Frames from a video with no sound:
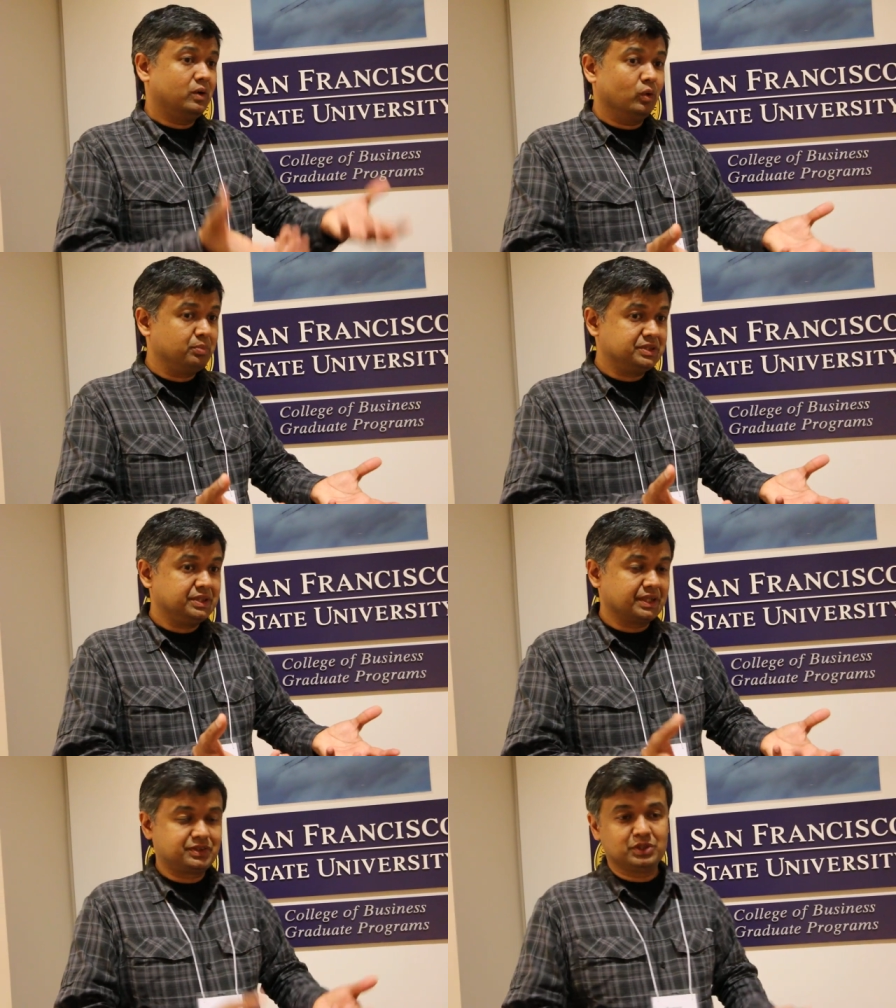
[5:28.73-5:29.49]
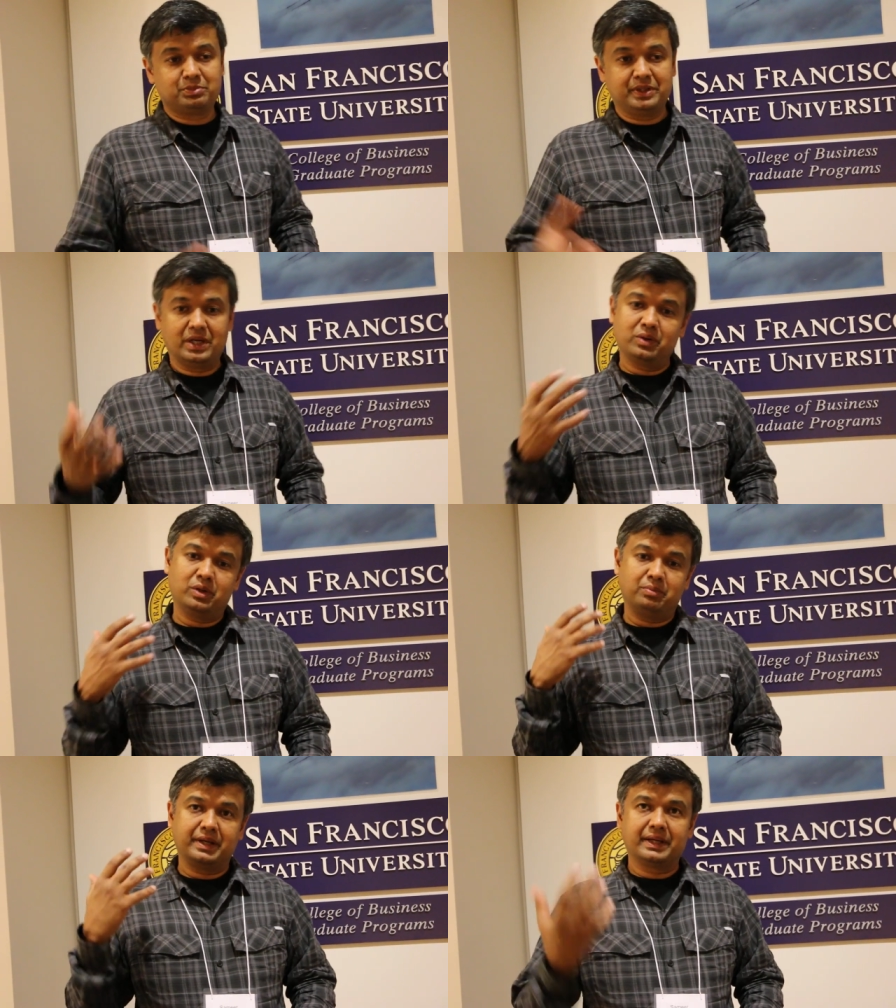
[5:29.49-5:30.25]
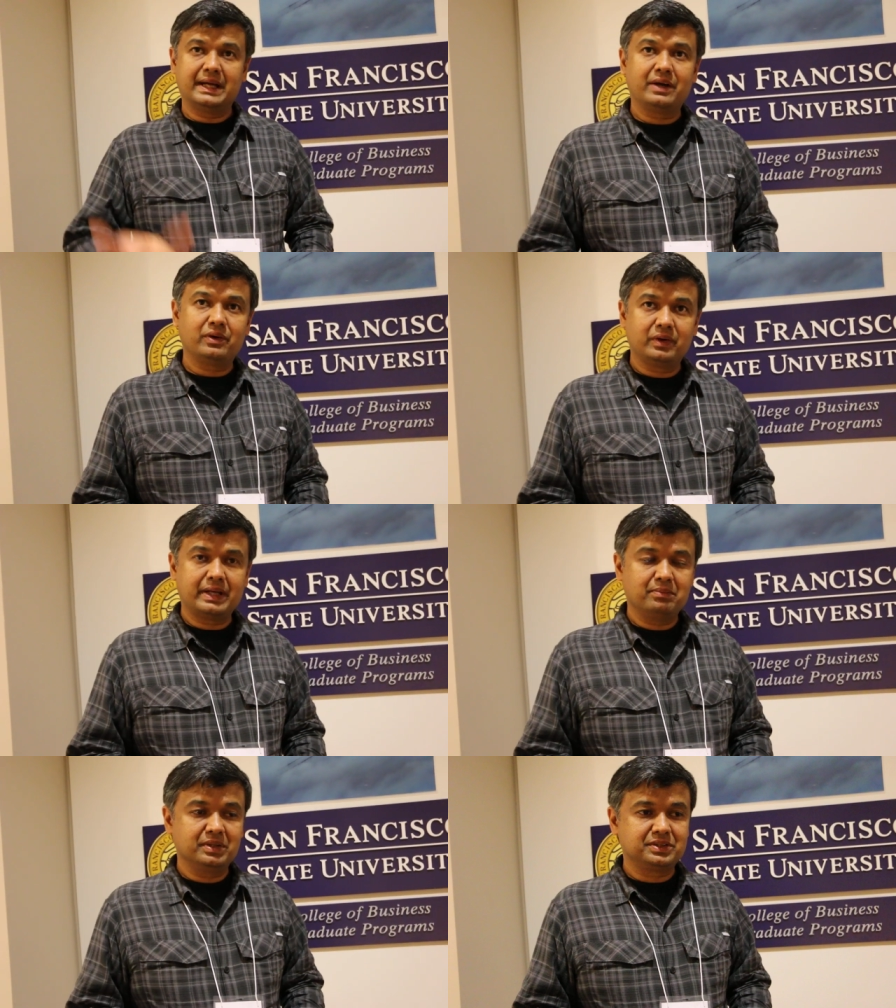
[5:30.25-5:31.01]
O L P C X Os, but now you want to bring in Android
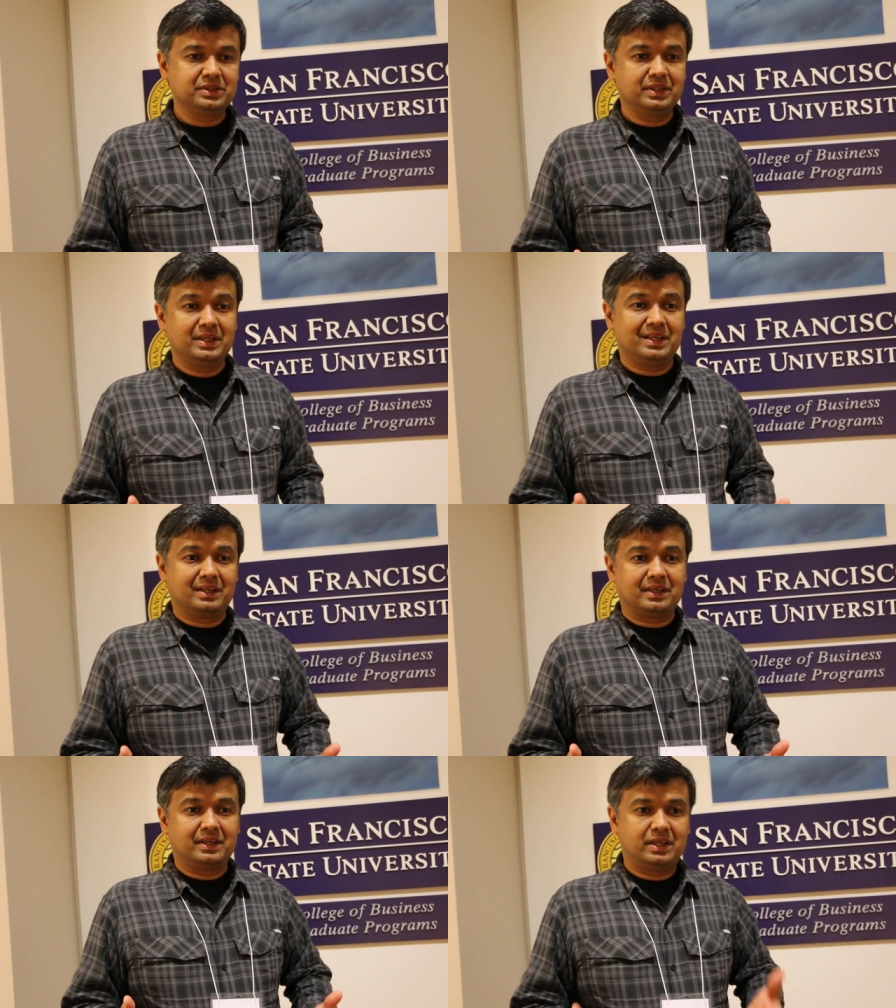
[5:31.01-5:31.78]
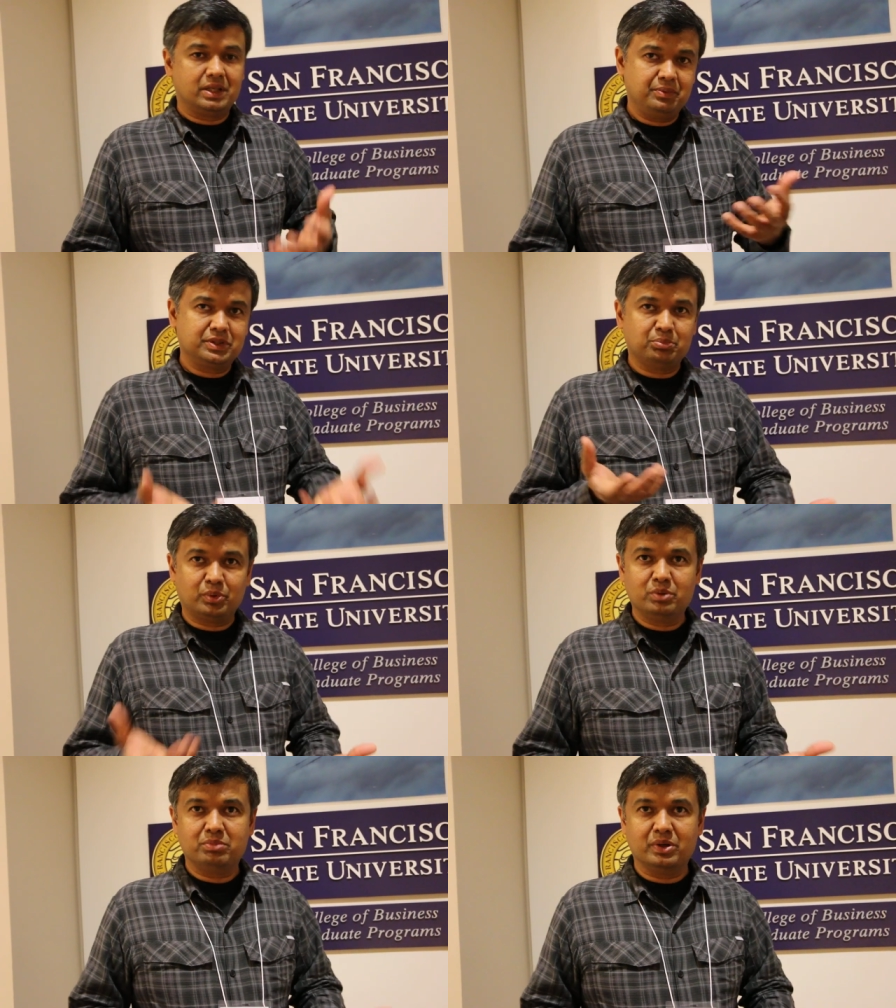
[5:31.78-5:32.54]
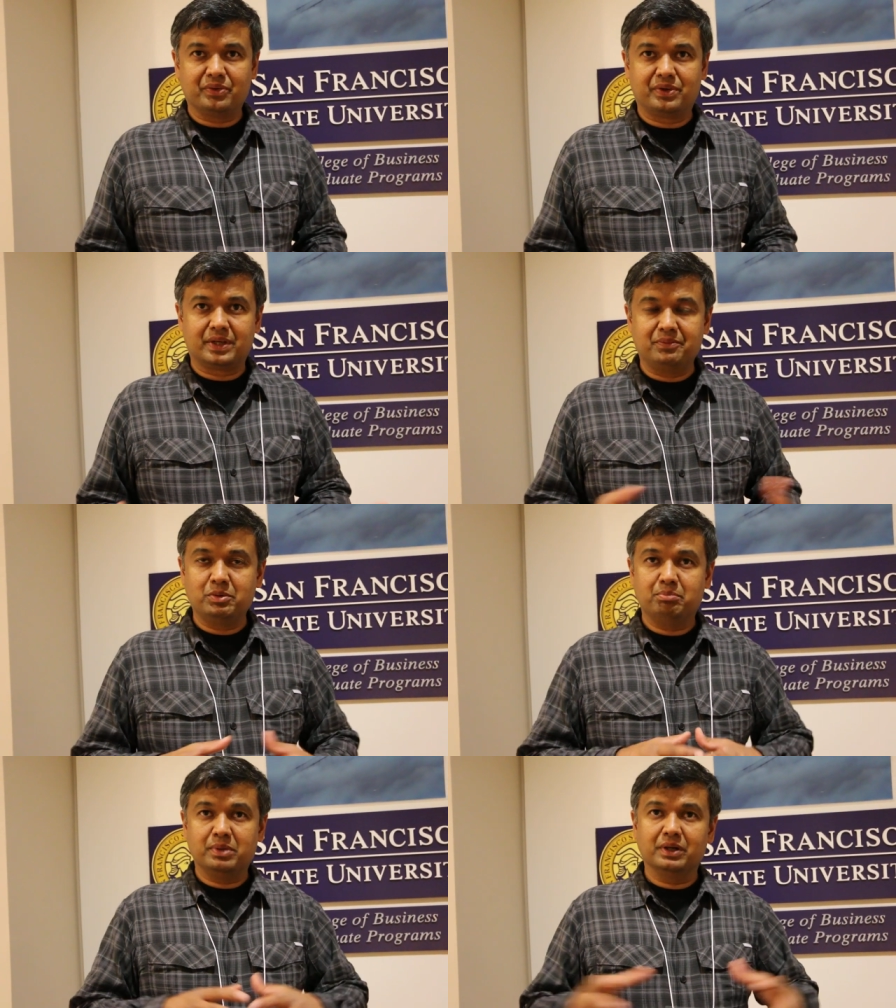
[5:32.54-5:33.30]
tablets, can we support both? Can we
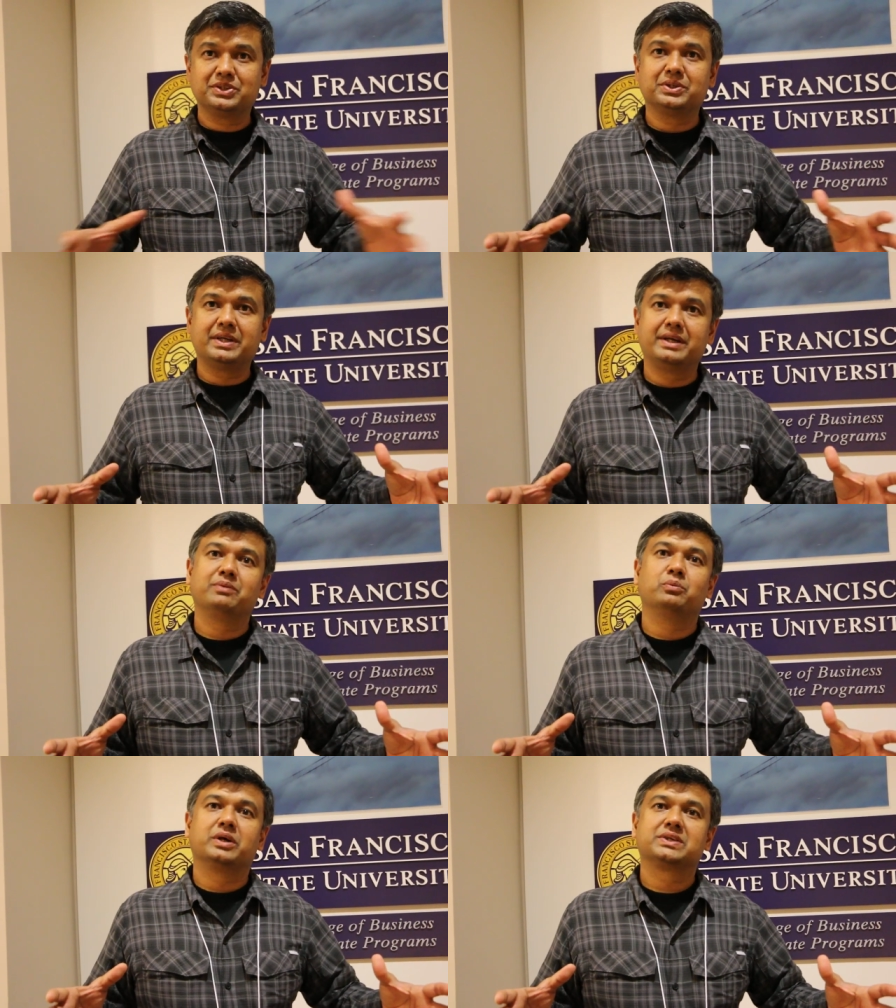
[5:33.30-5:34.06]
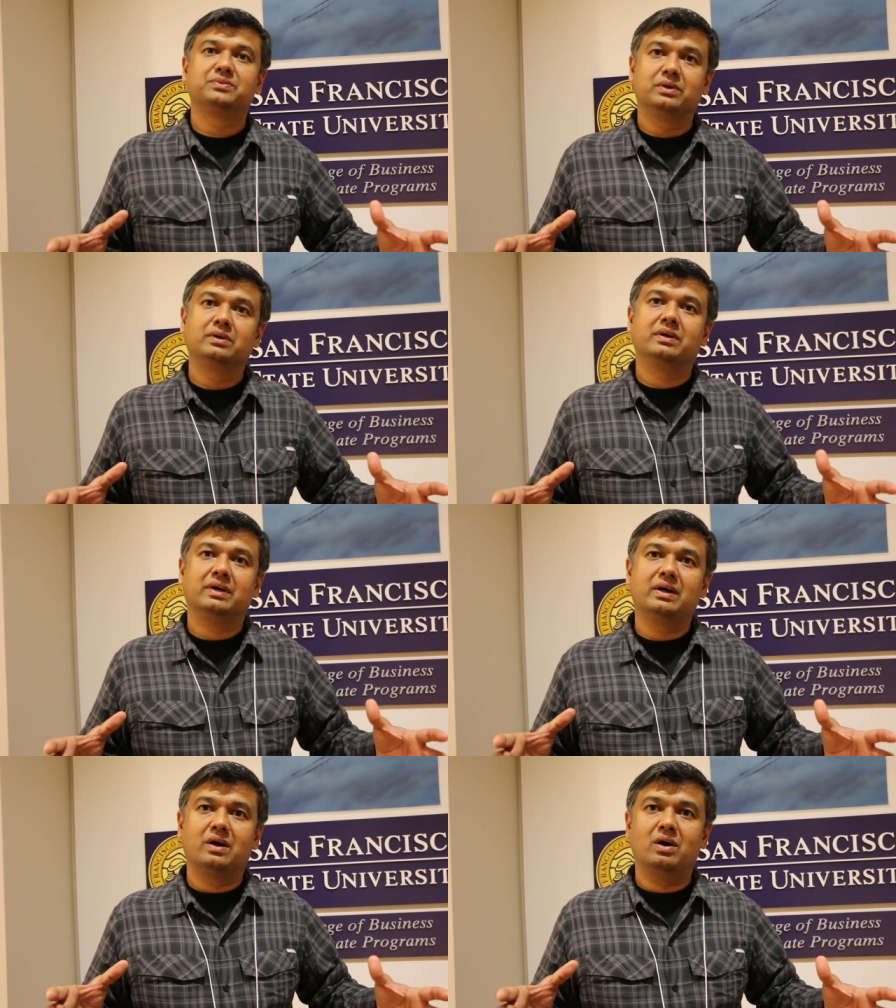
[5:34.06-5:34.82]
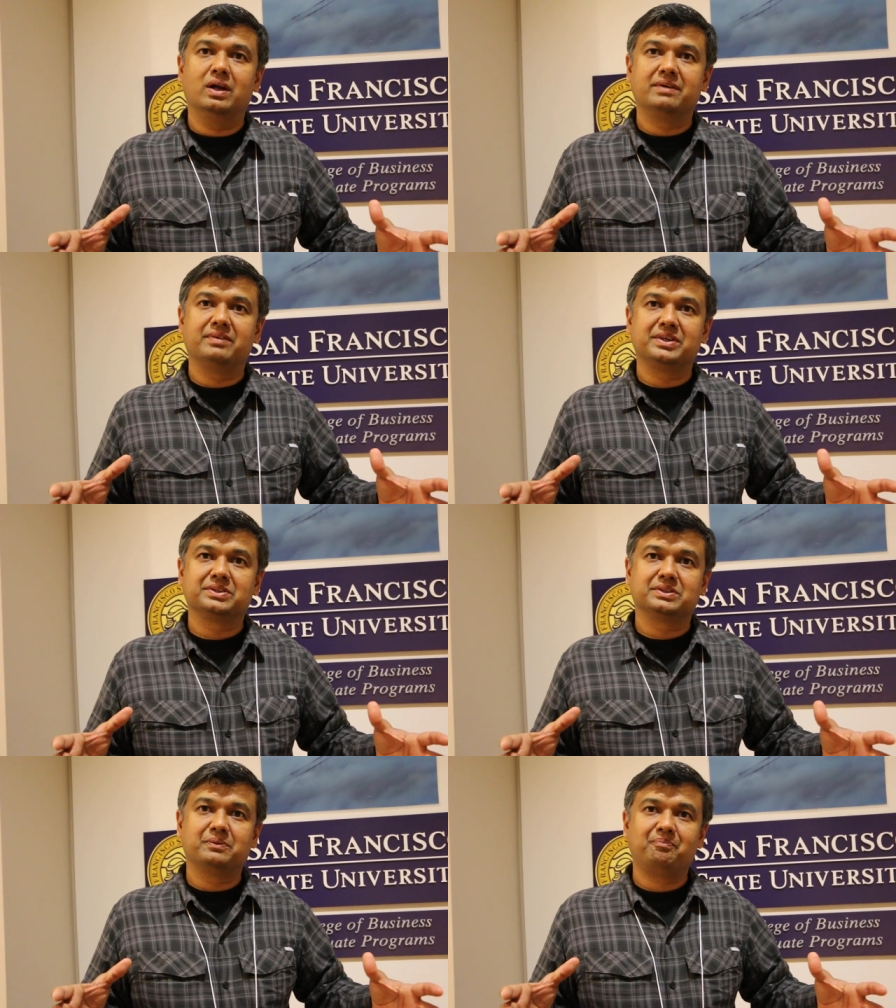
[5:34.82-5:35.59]
build so that it works for all
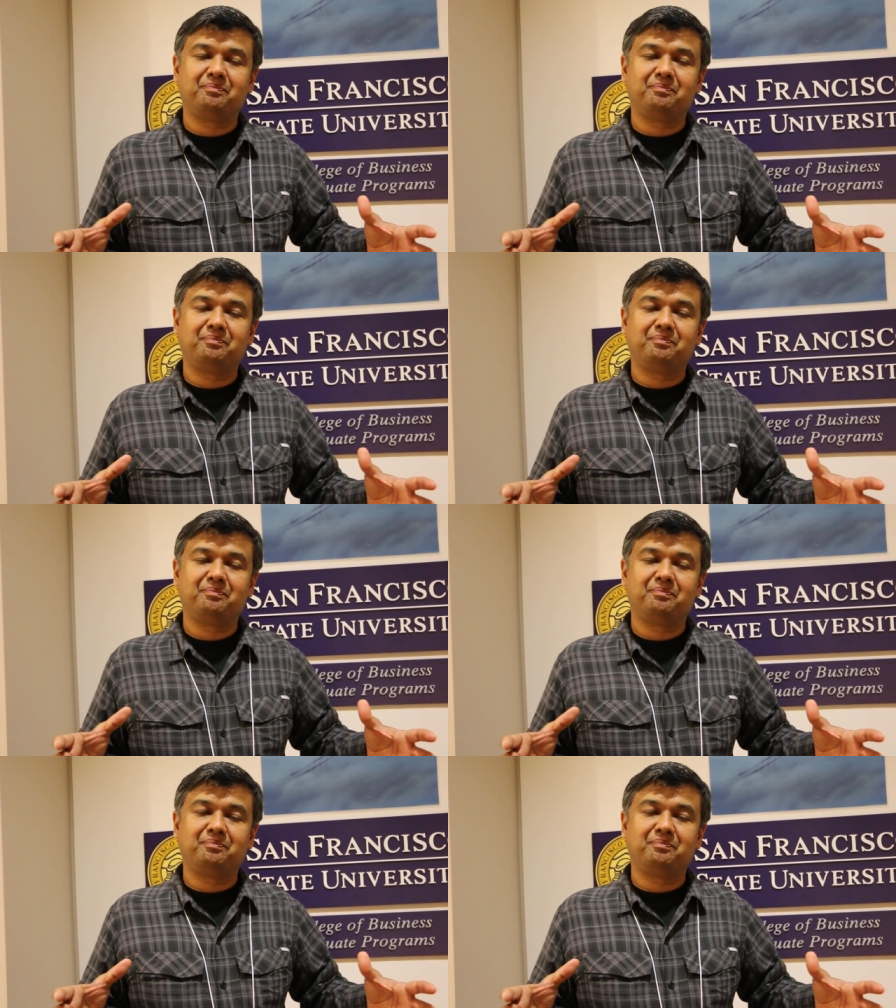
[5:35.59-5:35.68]
devices?